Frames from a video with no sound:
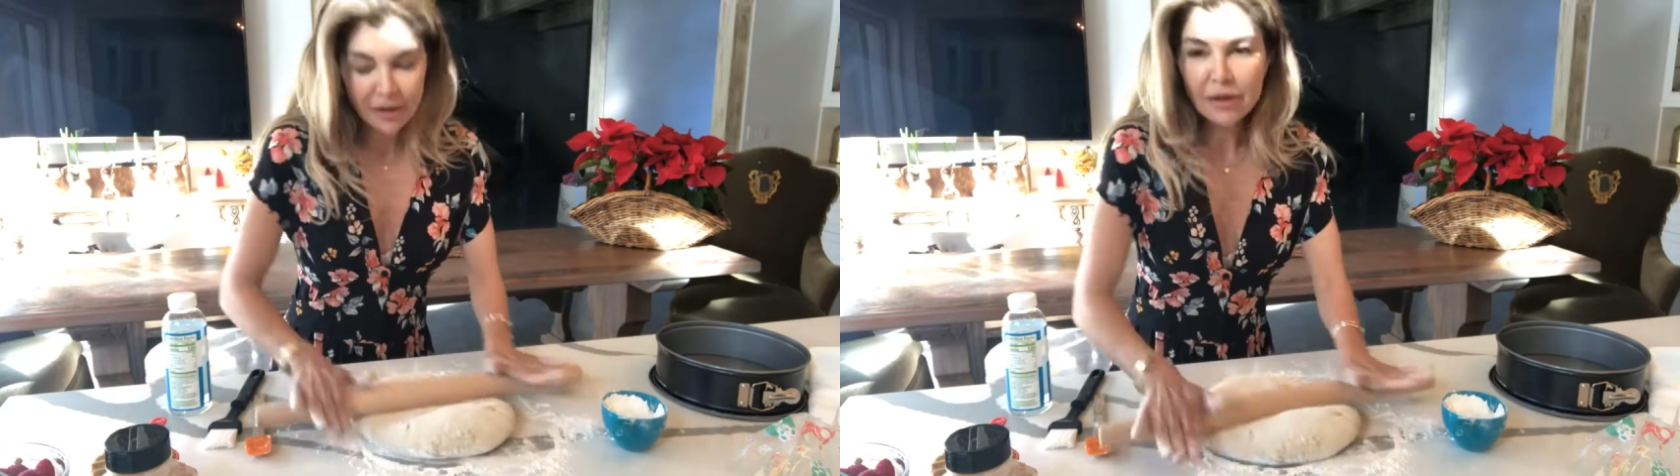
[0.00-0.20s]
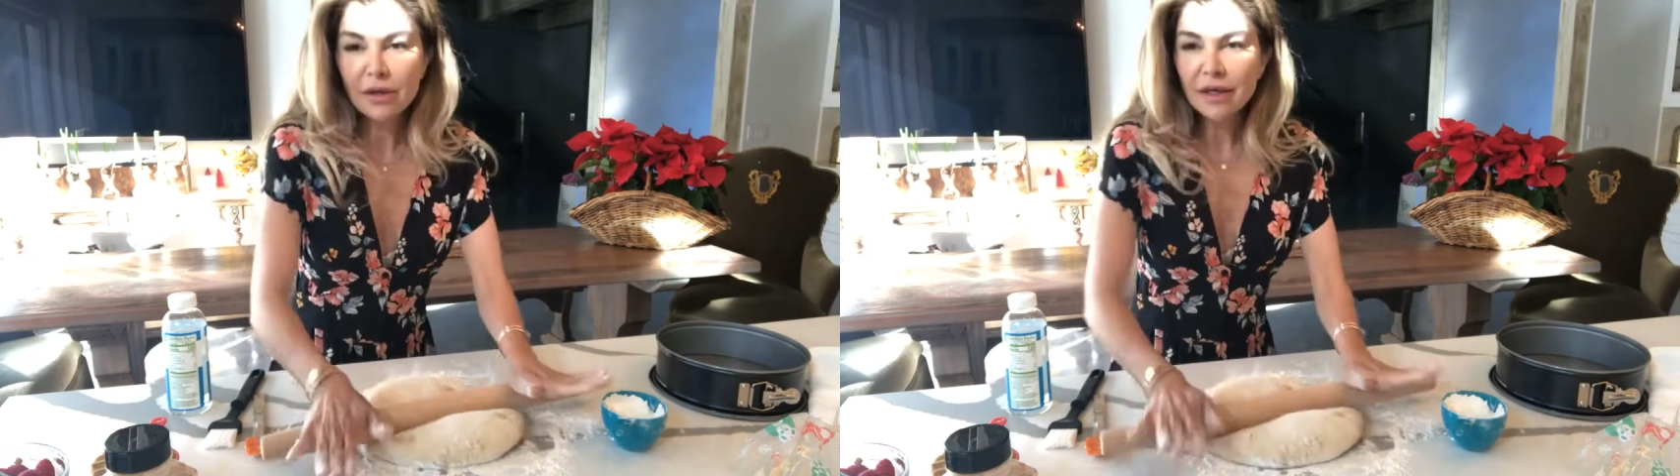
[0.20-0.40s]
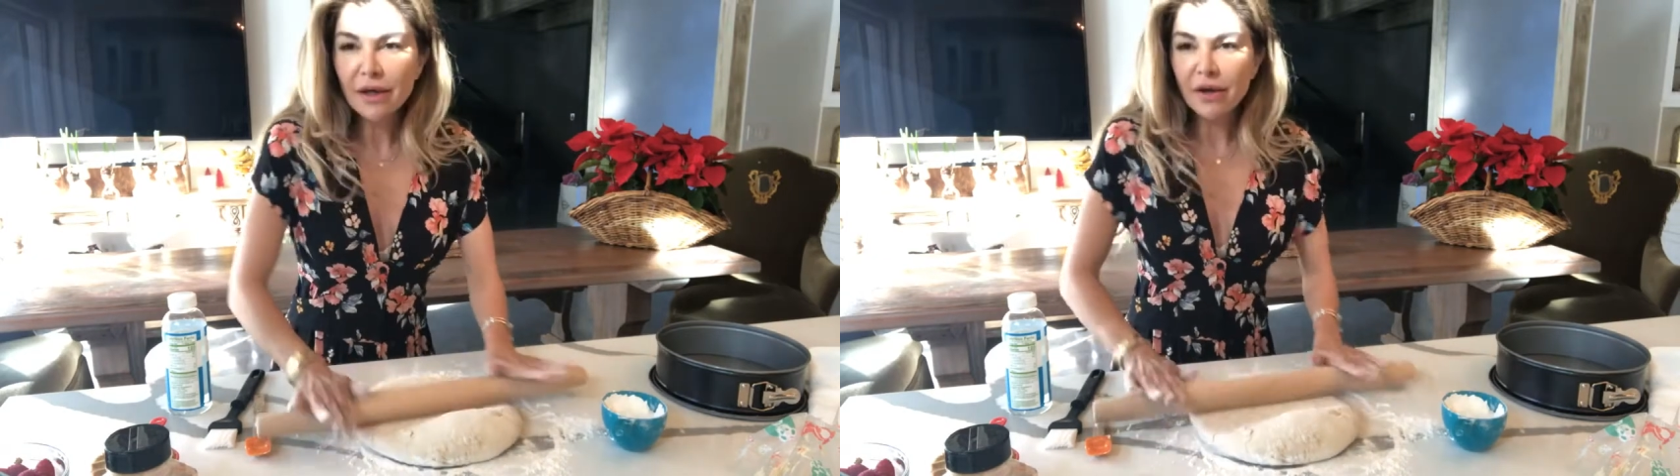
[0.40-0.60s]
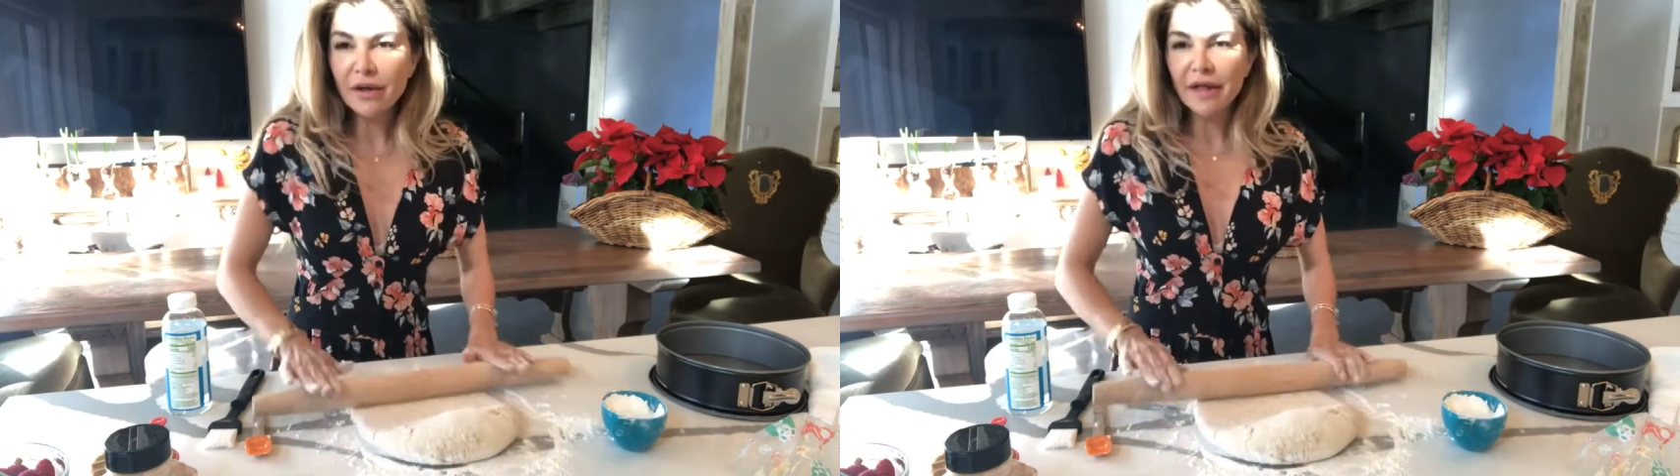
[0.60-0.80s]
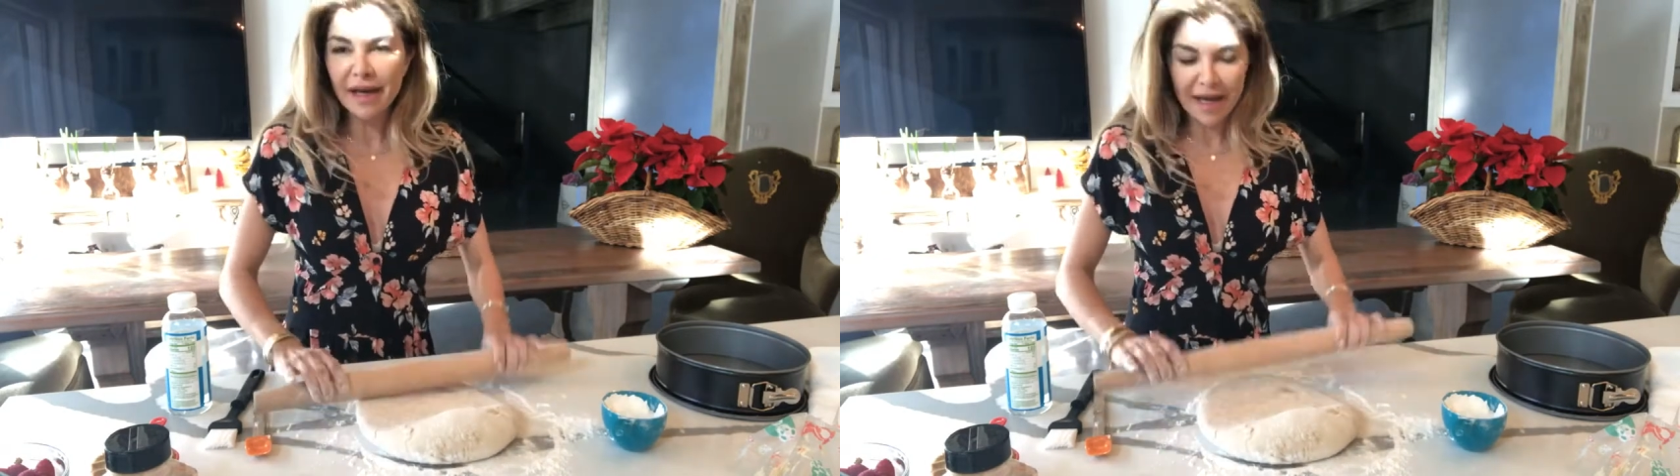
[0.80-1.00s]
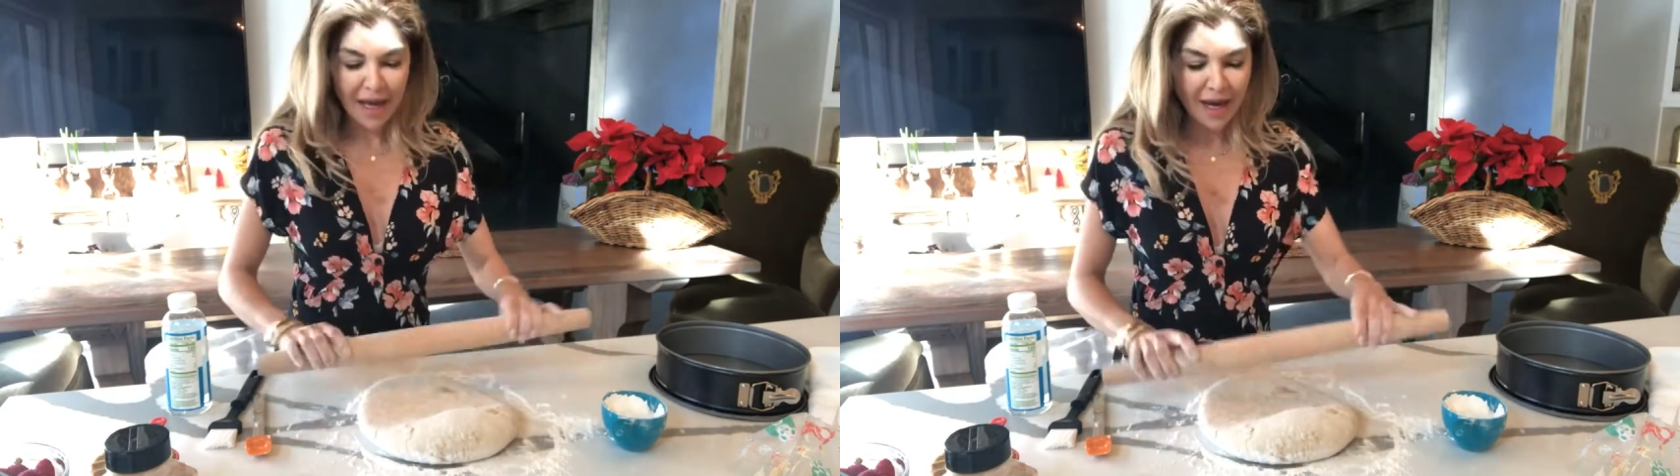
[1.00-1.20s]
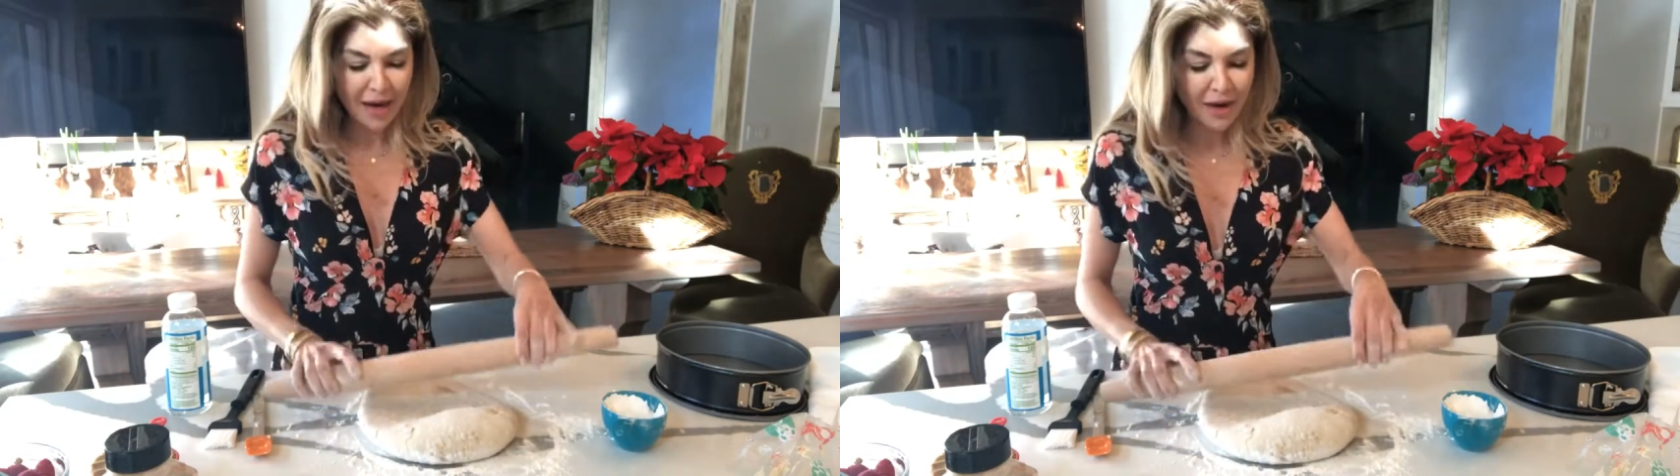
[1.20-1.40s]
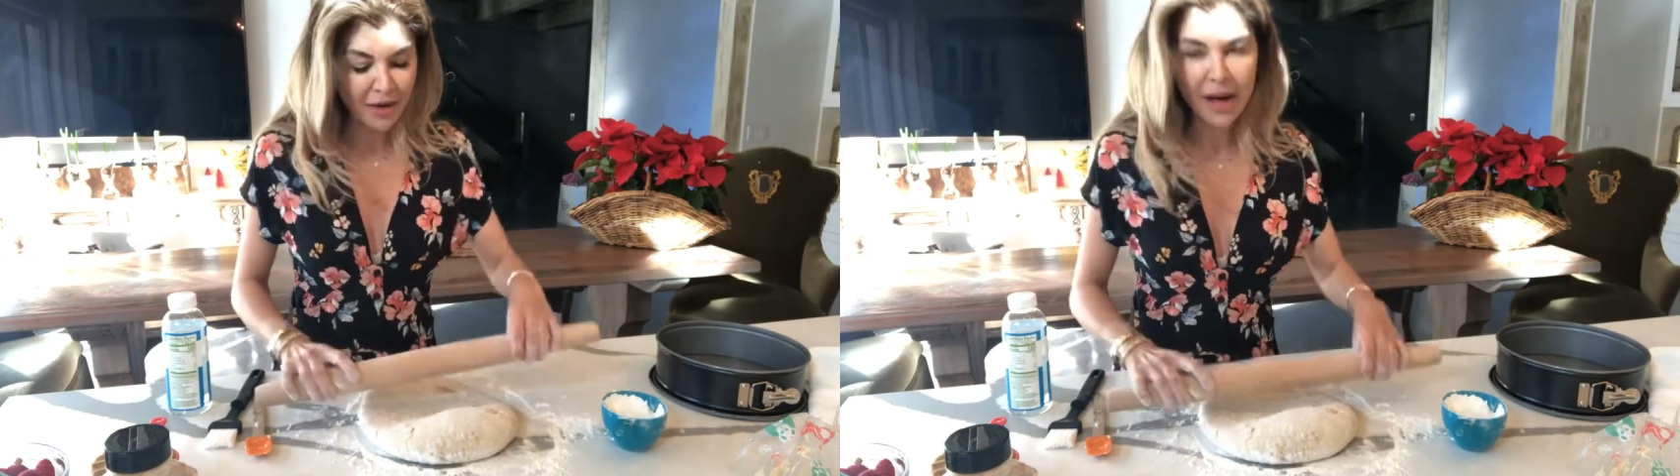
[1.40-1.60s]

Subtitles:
Look at all that air